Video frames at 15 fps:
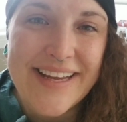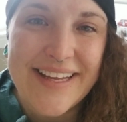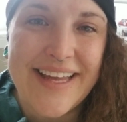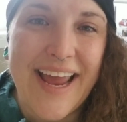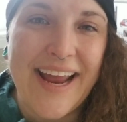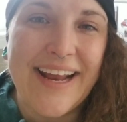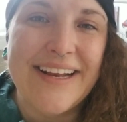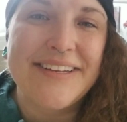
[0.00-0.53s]

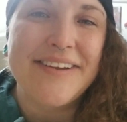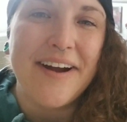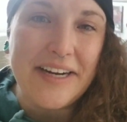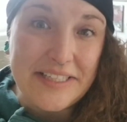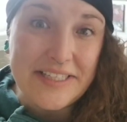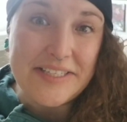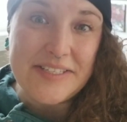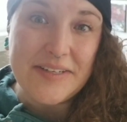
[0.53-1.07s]
Okay,
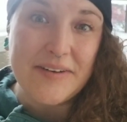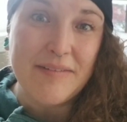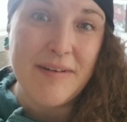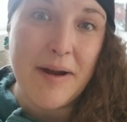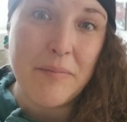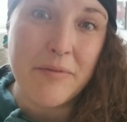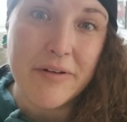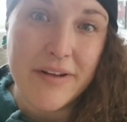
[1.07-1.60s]
talk to you soon.
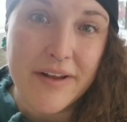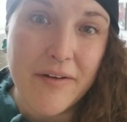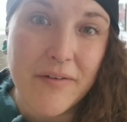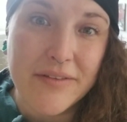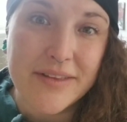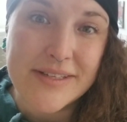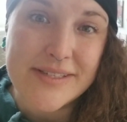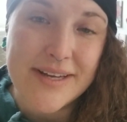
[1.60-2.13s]
I'm really
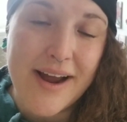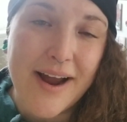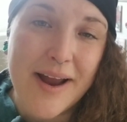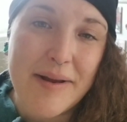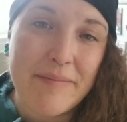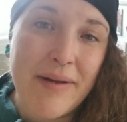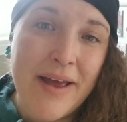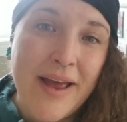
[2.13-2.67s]
going this
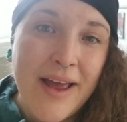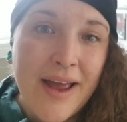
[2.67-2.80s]
time.